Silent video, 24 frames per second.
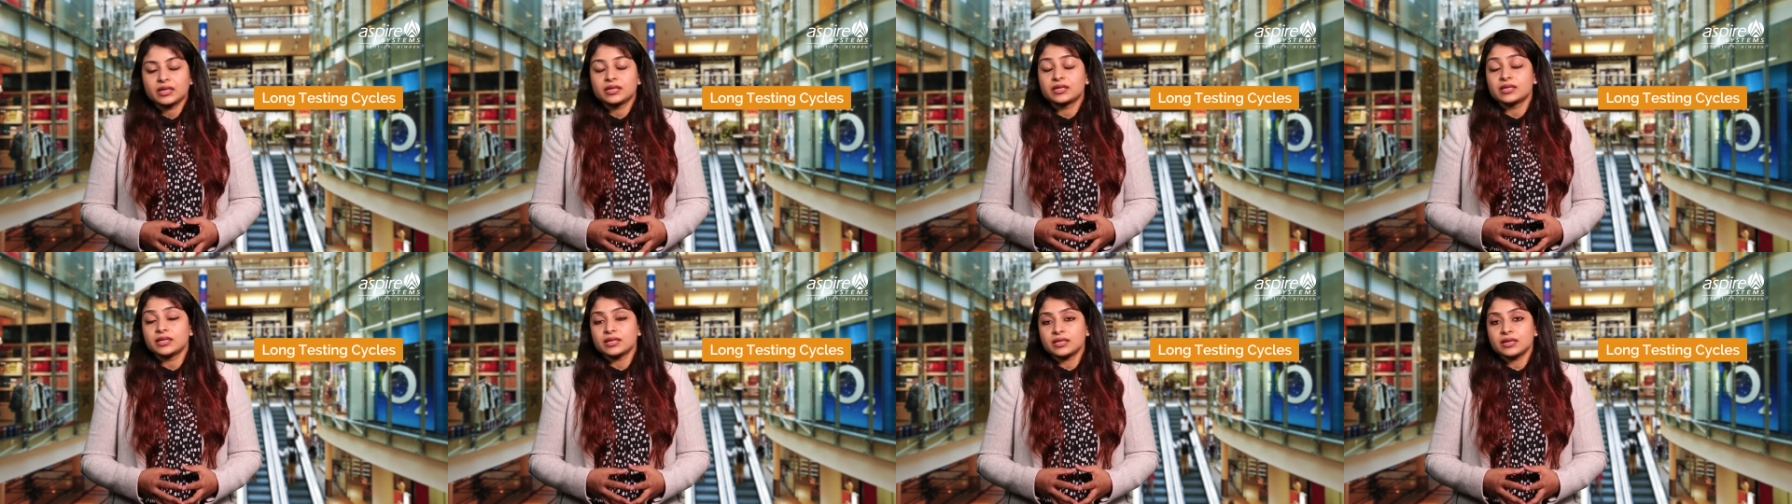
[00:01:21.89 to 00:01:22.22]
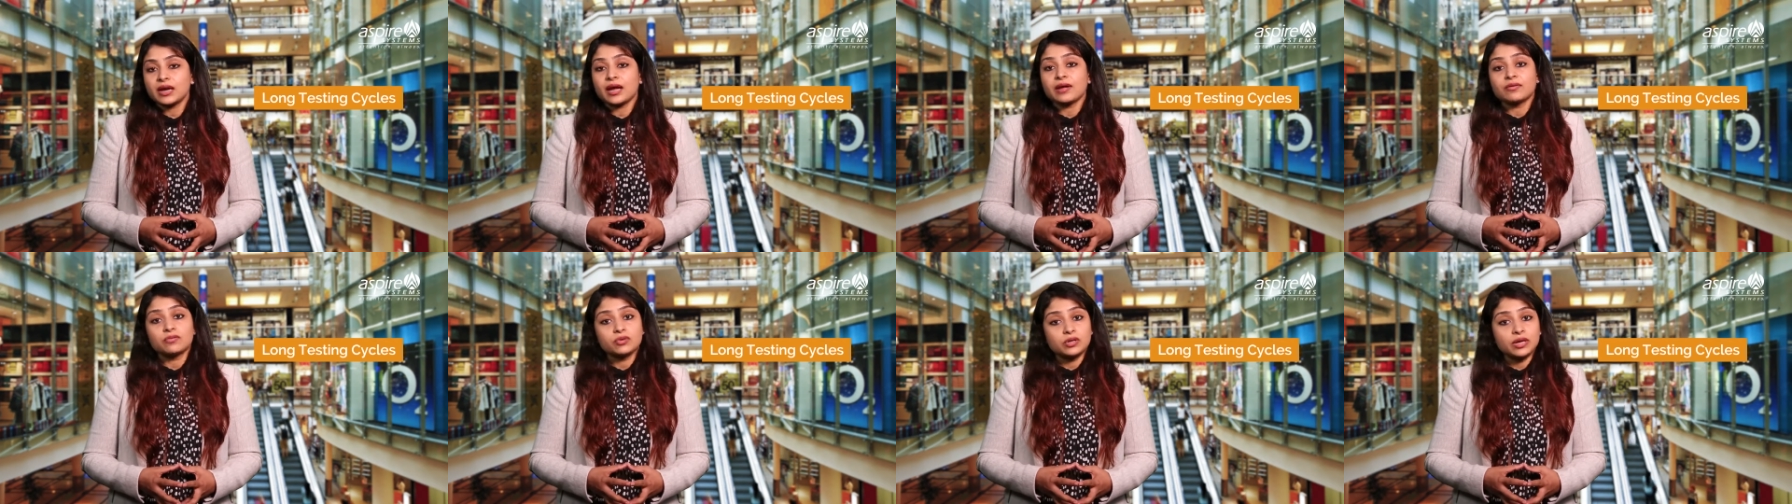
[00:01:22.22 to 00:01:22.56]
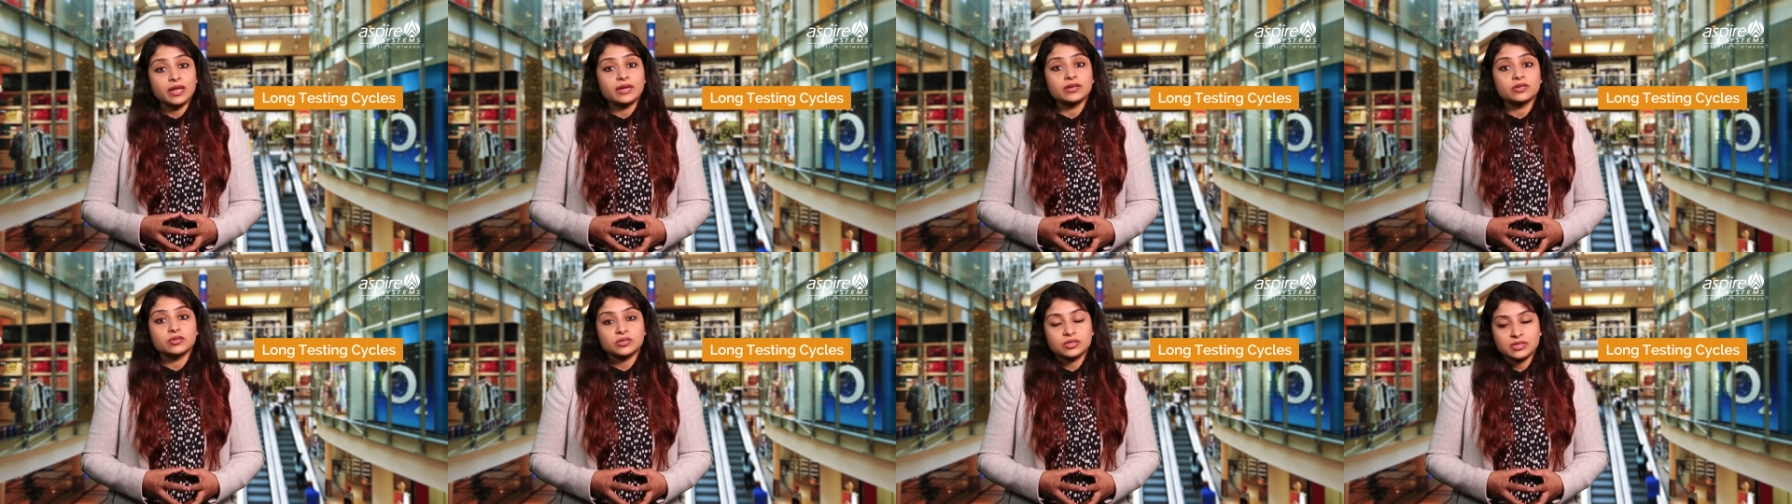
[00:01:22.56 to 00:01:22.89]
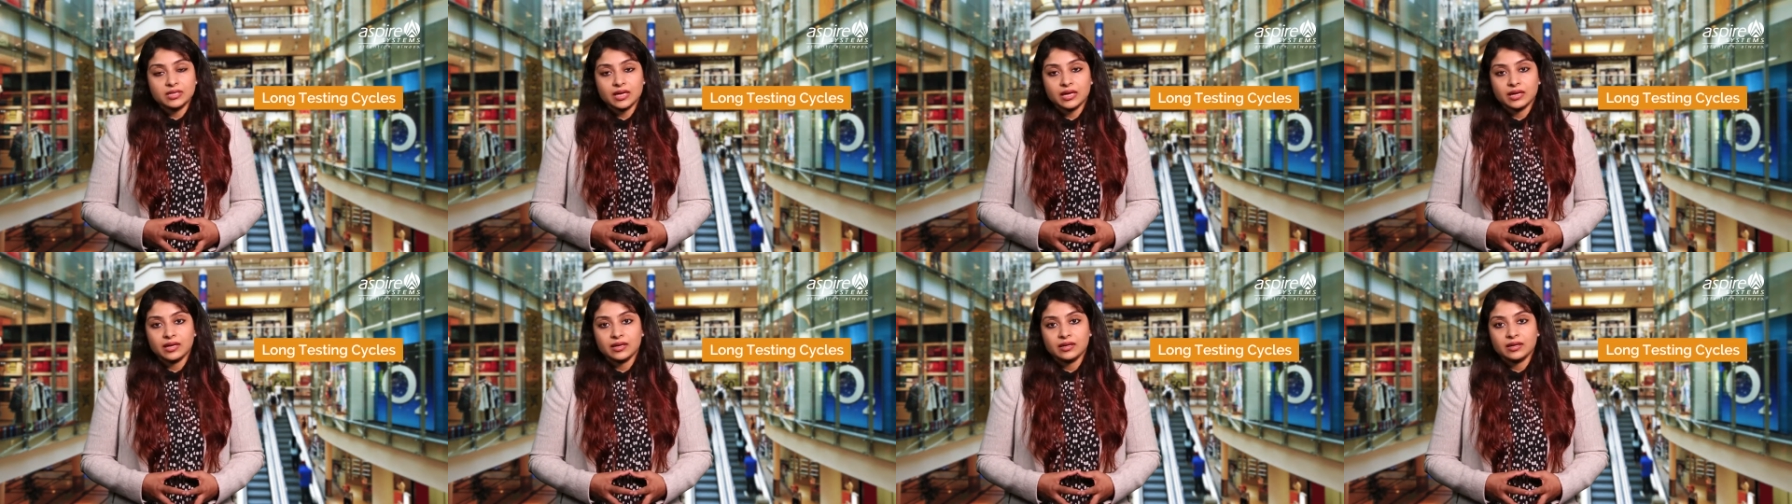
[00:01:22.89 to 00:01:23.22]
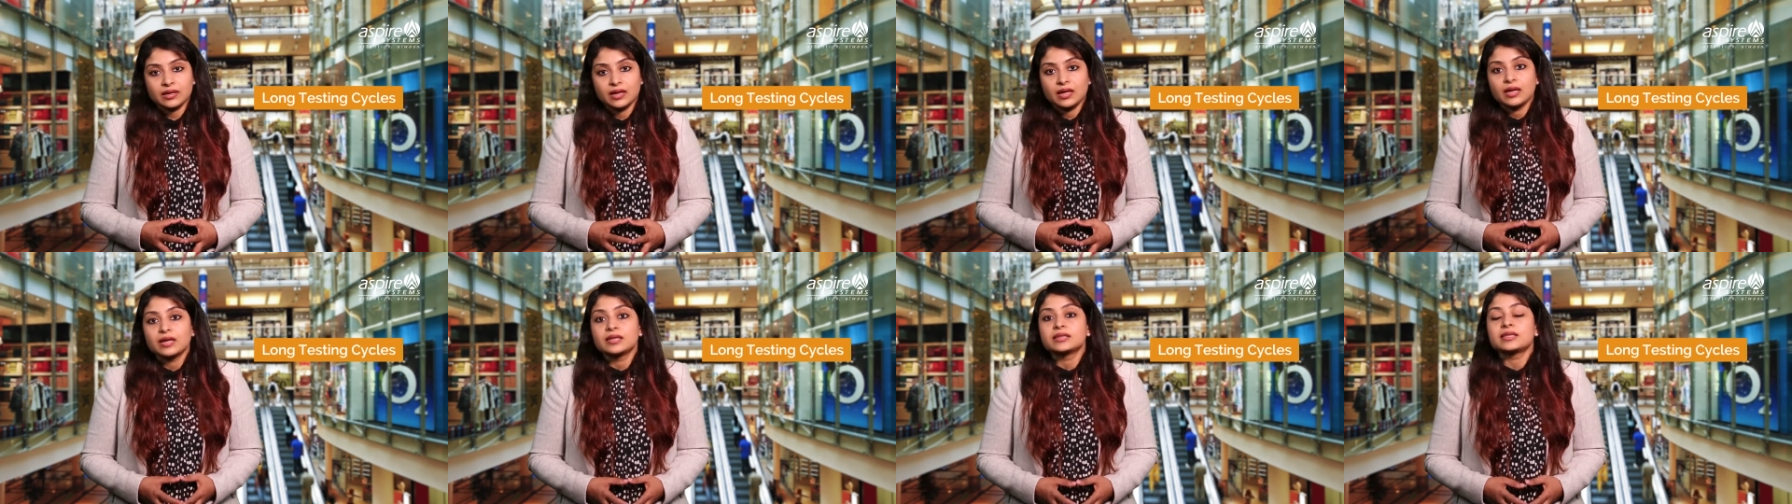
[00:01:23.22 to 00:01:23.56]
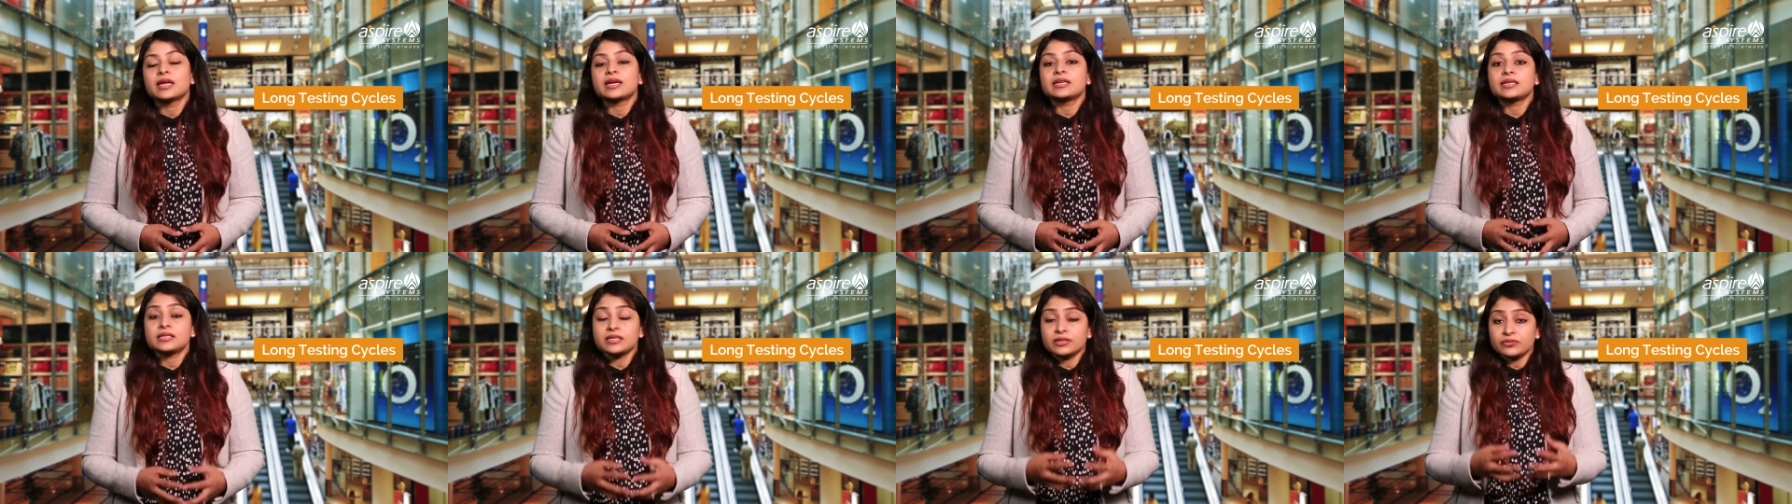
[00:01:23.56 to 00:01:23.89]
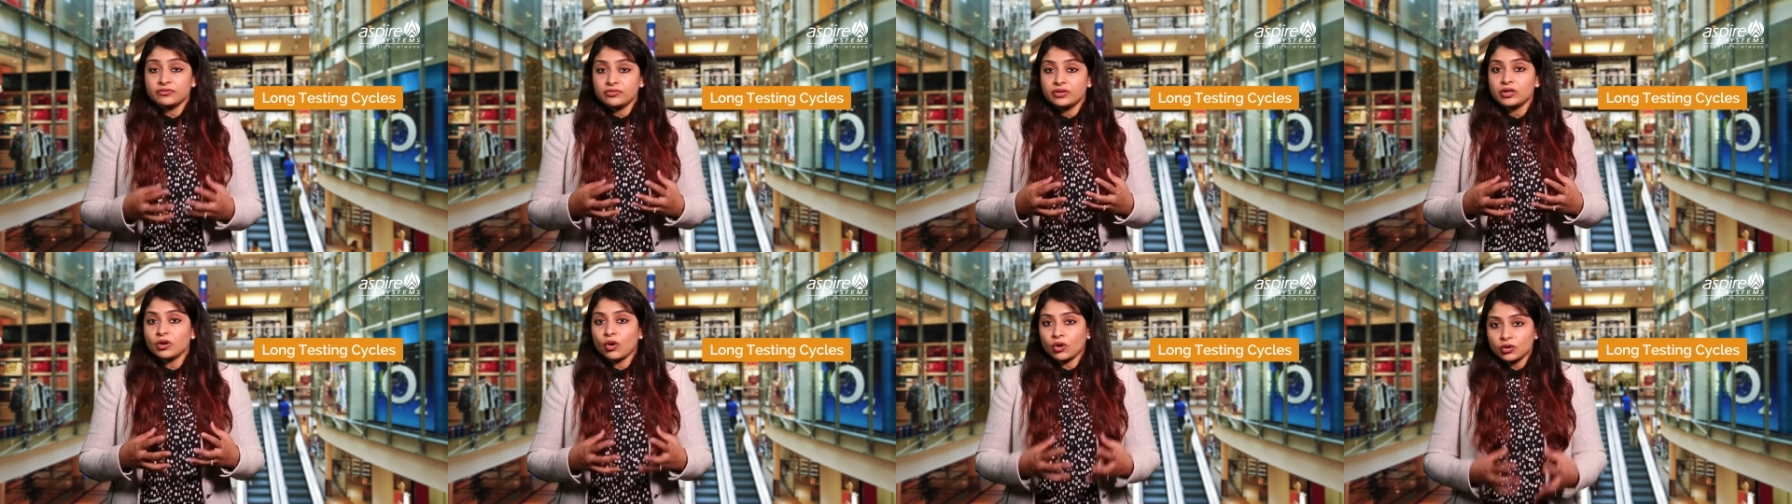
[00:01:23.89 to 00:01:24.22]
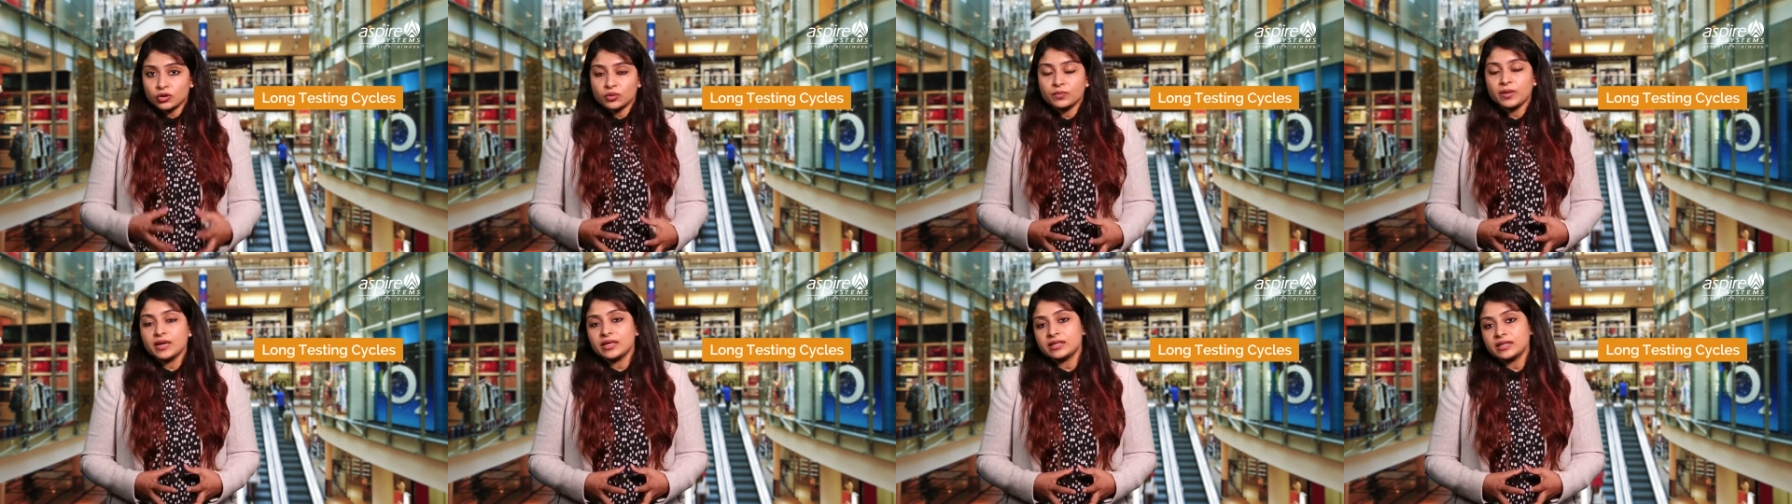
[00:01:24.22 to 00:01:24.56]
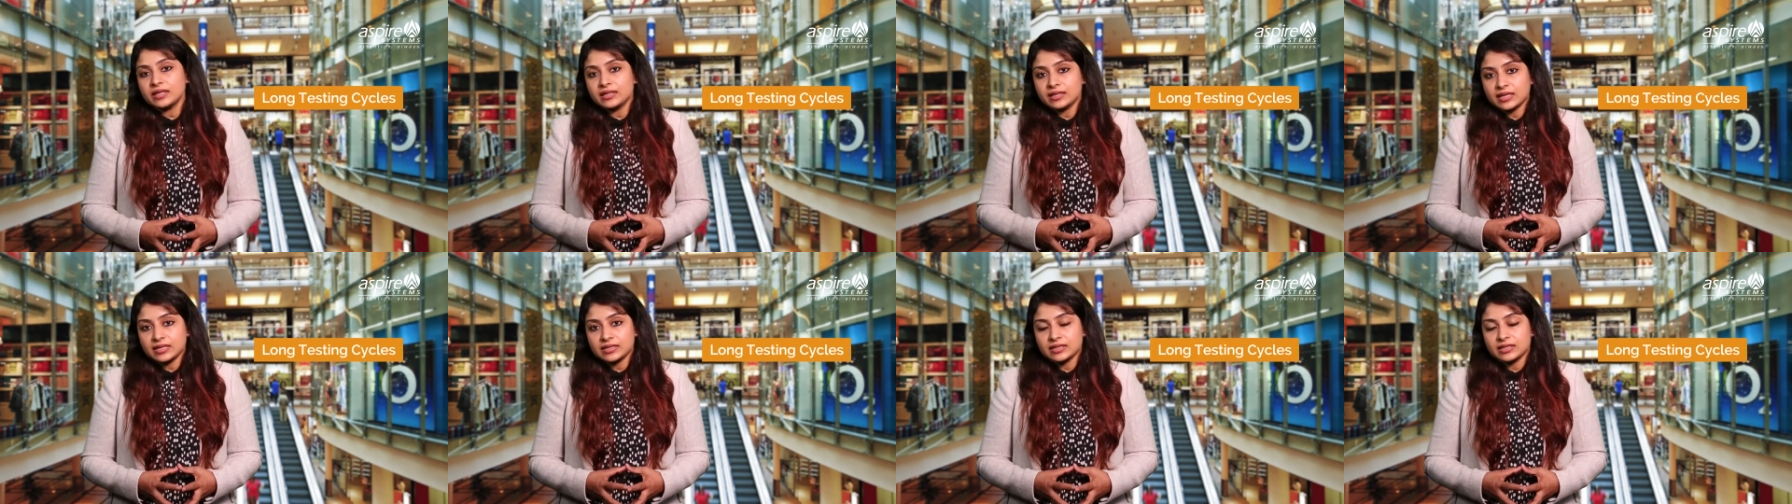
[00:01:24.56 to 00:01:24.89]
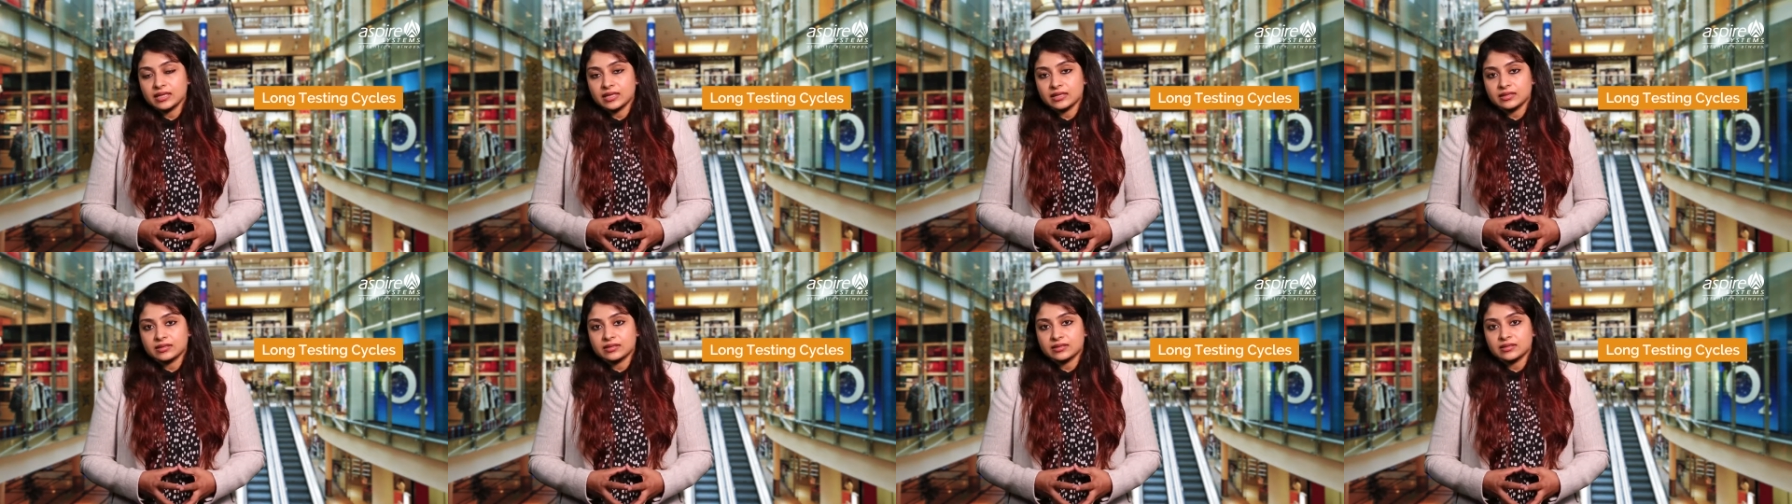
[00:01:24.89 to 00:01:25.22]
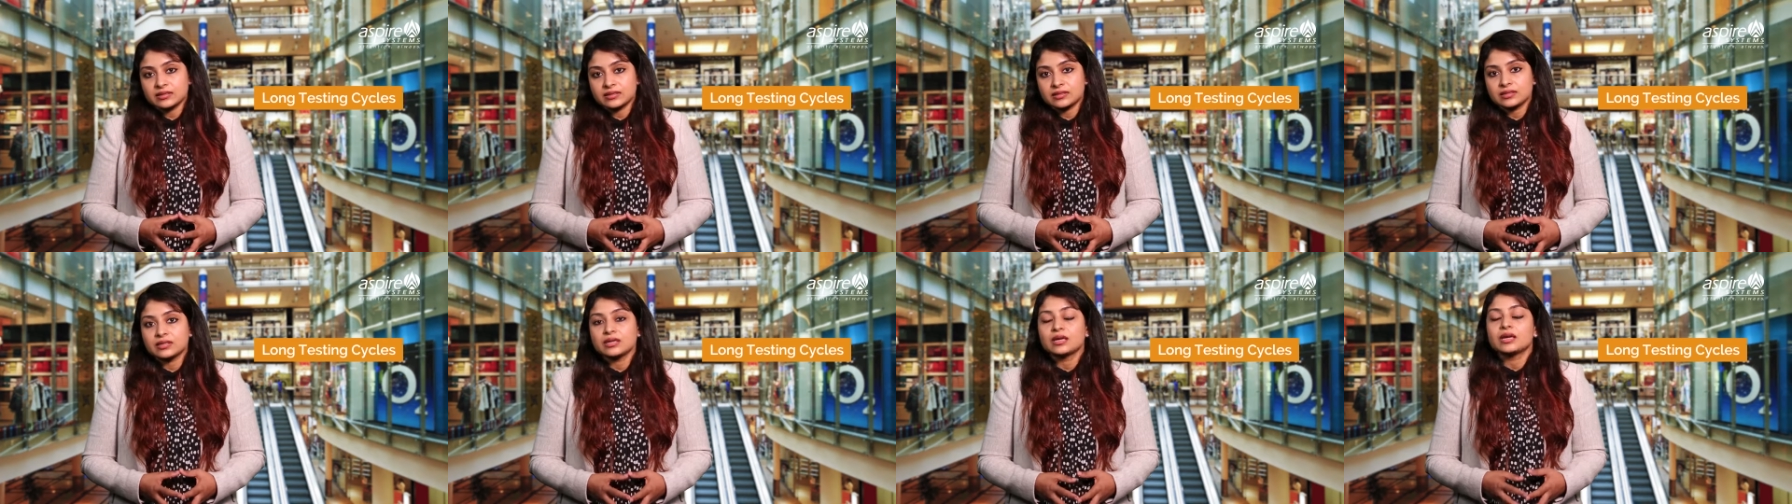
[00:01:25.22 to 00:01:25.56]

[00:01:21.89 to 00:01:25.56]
Here I would like to say that if we automate the test cases,